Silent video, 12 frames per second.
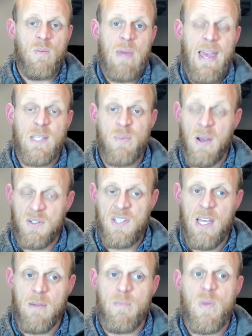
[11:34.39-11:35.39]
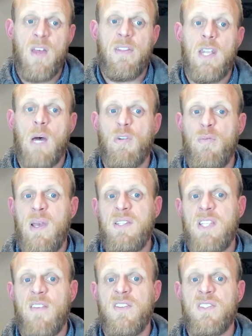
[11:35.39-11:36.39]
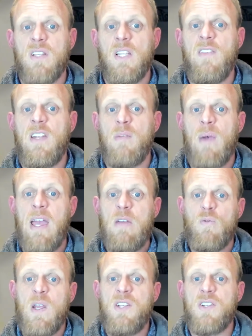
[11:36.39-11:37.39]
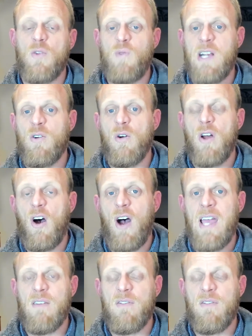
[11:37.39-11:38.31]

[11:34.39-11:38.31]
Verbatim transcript: Xpeng said, the number of P7s delivered in May reached a record high of